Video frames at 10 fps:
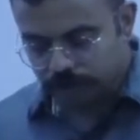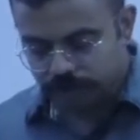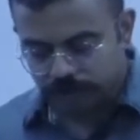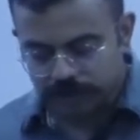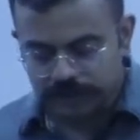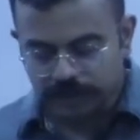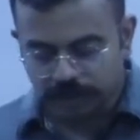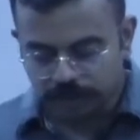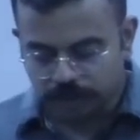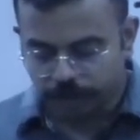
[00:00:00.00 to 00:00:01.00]
also in
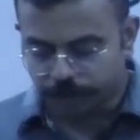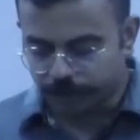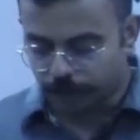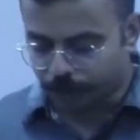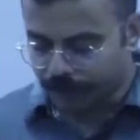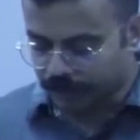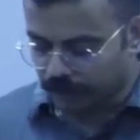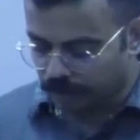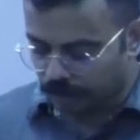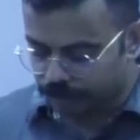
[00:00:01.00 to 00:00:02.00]
the
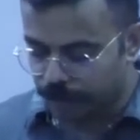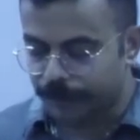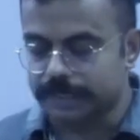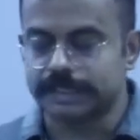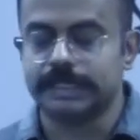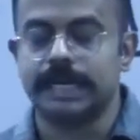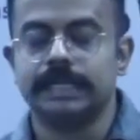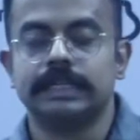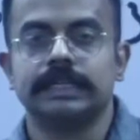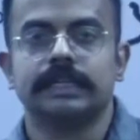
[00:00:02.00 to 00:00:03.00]
opinion of the
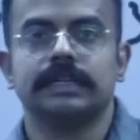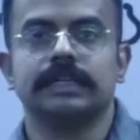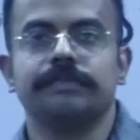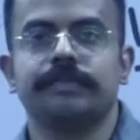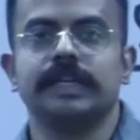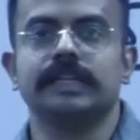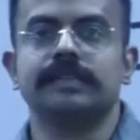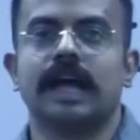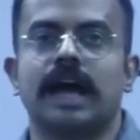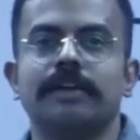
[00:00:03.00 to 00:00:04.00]
president, if he
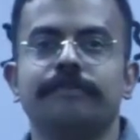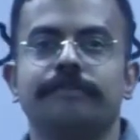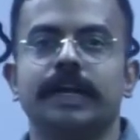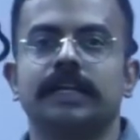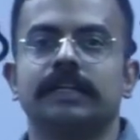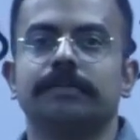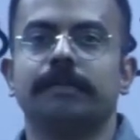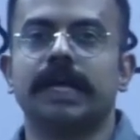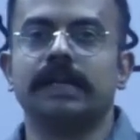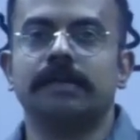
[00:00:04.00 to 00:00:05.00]
is unfit
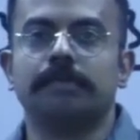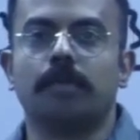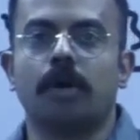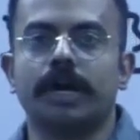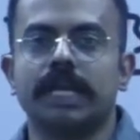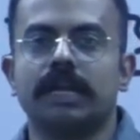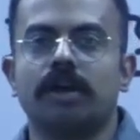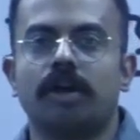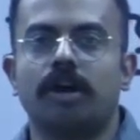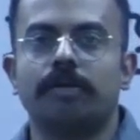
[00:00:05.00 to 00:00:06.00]
by
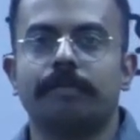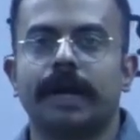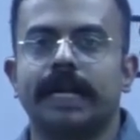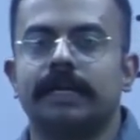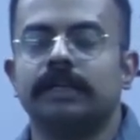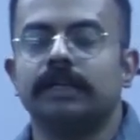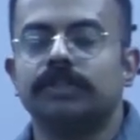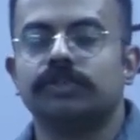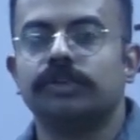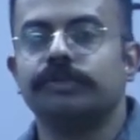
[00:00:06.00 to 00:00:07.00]
body or mind,
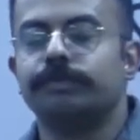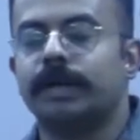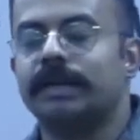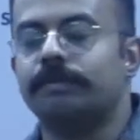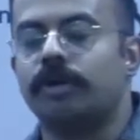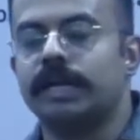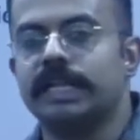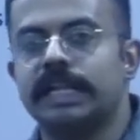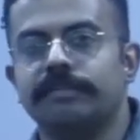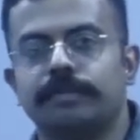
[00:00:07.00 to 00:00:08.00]
so by
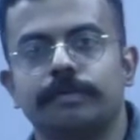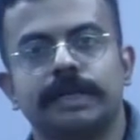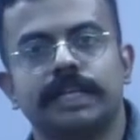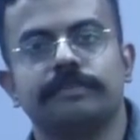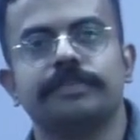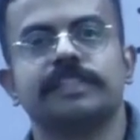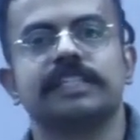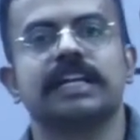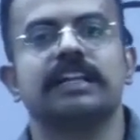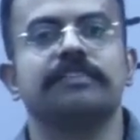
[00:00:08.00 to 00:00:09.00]
bodily infirmity,
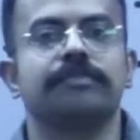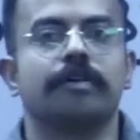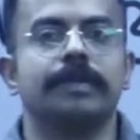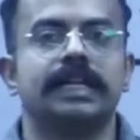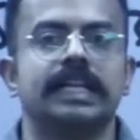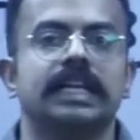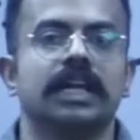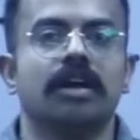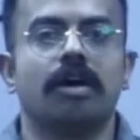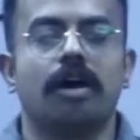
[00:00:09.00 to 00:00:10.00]
physical
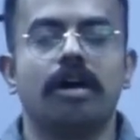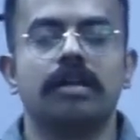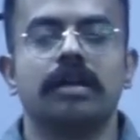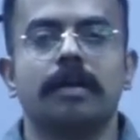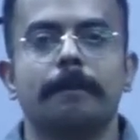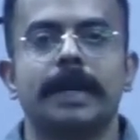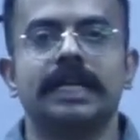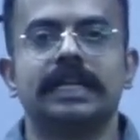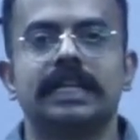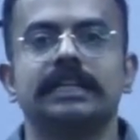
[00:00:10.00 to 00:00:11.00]
infirmity or
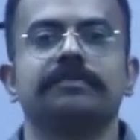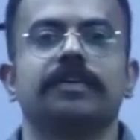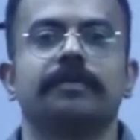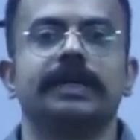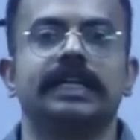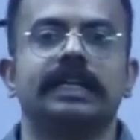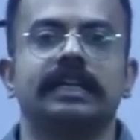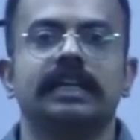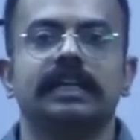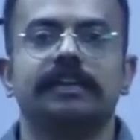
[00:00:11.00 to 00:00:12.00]
mental
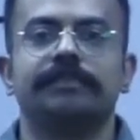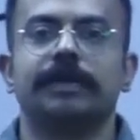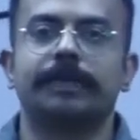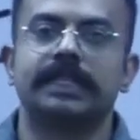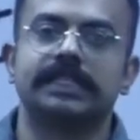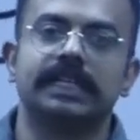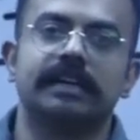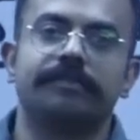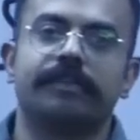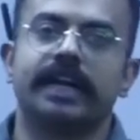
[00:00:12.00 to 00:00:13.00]
infirmity, if the
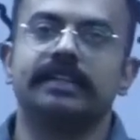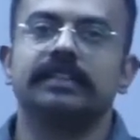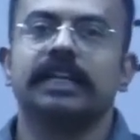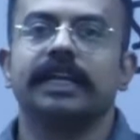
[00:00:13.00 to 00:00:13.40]
president finds